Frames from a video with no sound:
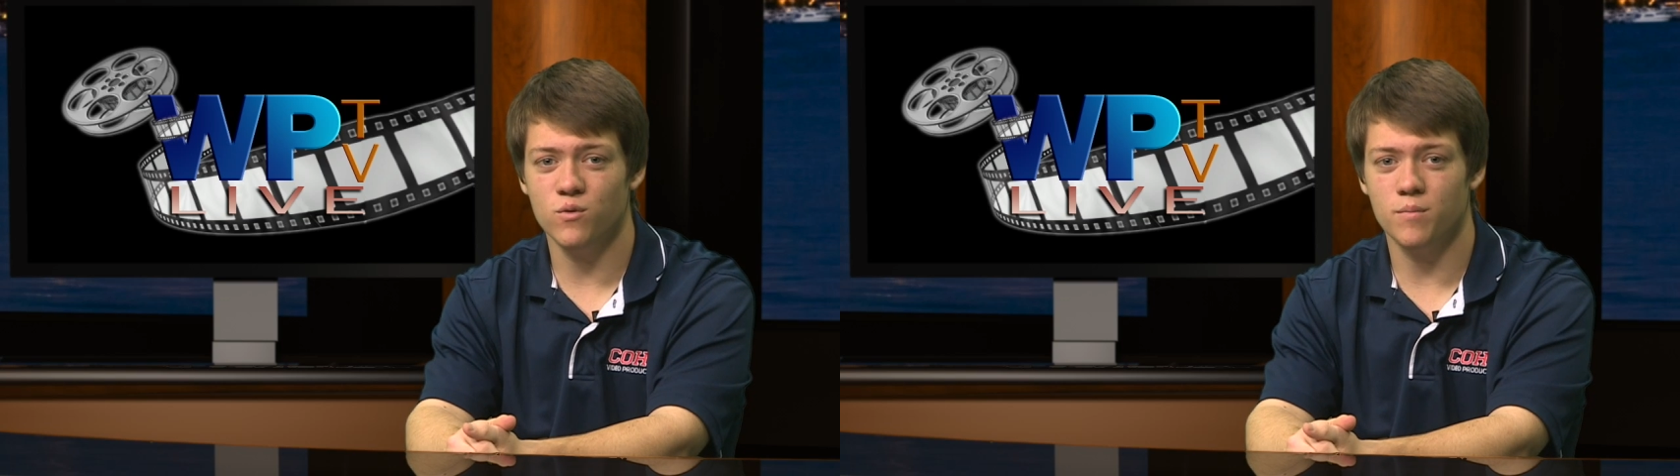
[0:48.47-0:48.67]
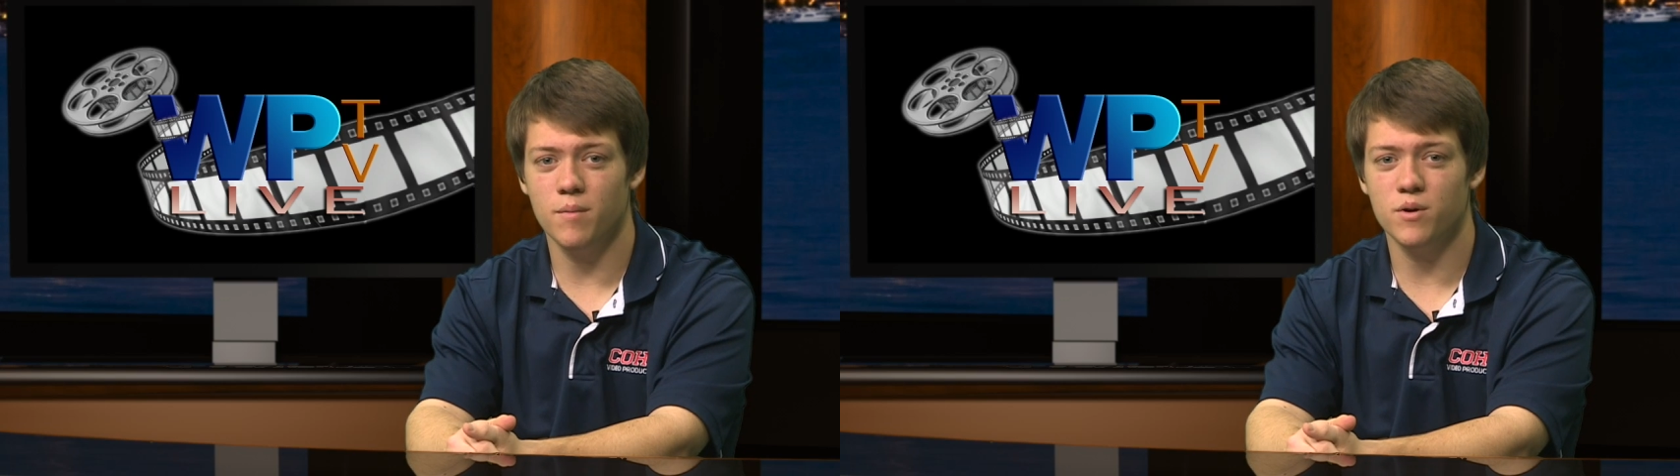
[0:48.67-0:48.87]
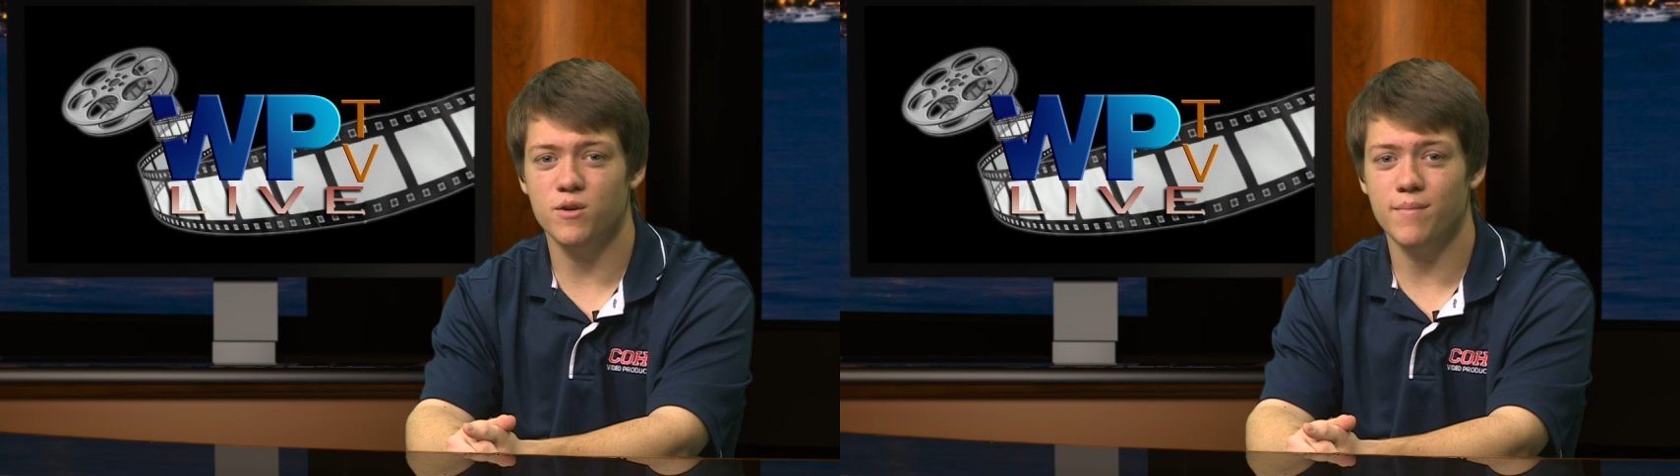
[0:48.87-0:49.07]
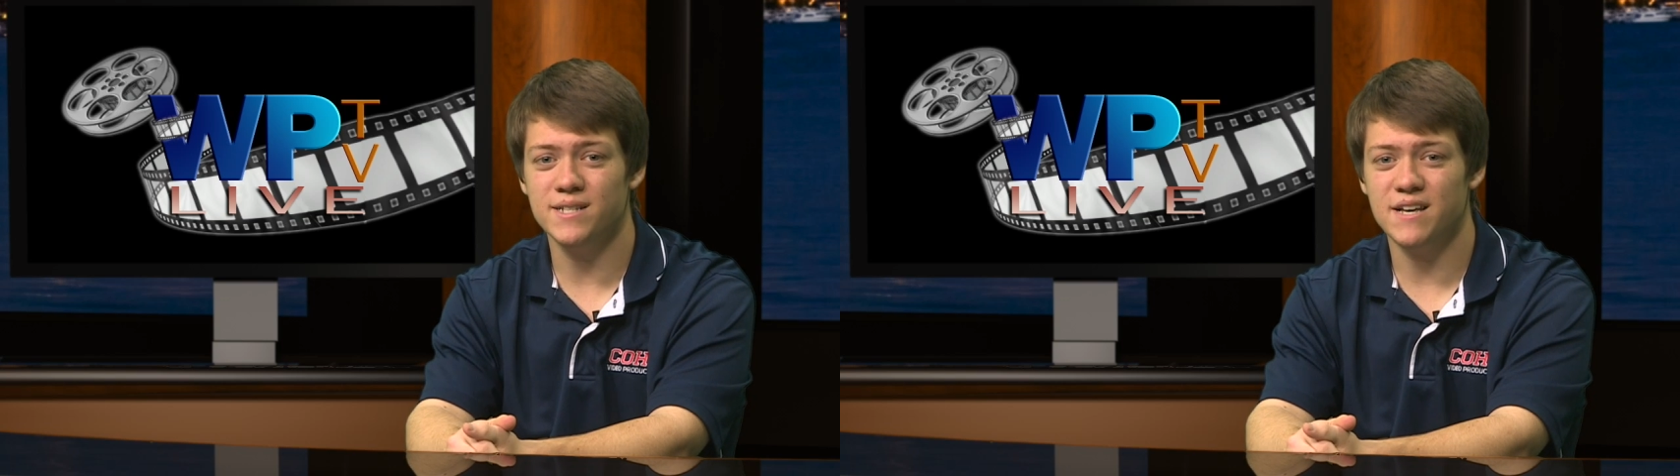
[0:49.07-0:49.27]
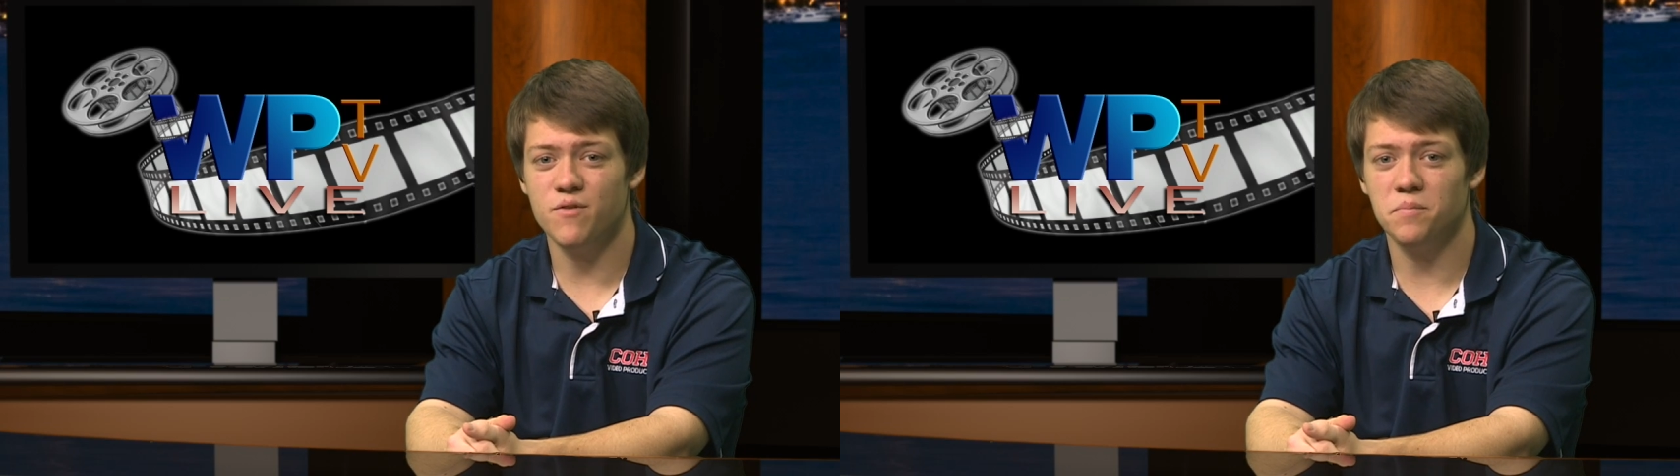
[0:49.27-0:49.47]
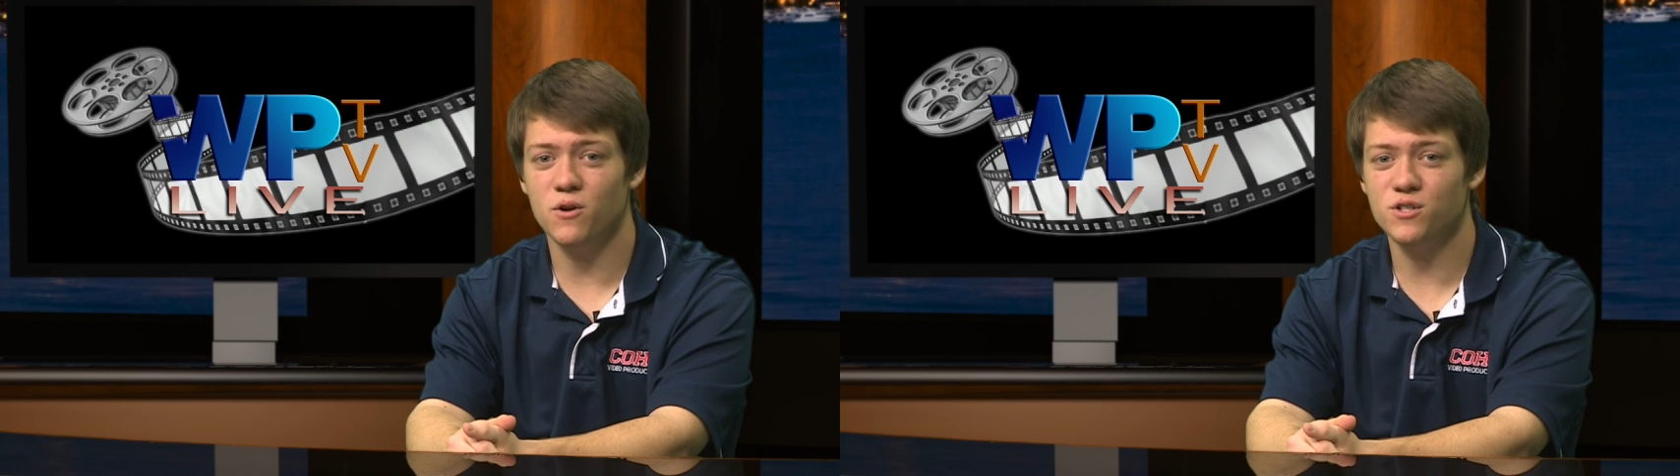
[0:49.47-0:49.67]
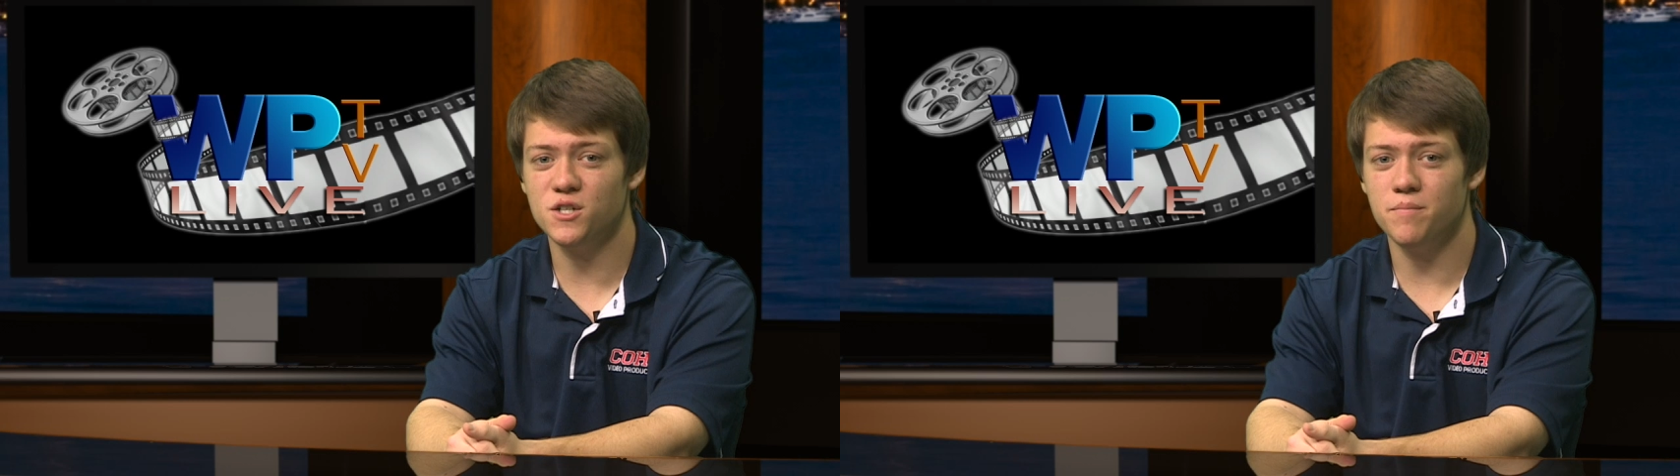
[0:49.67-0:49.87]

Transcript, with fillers: remember you must have a poster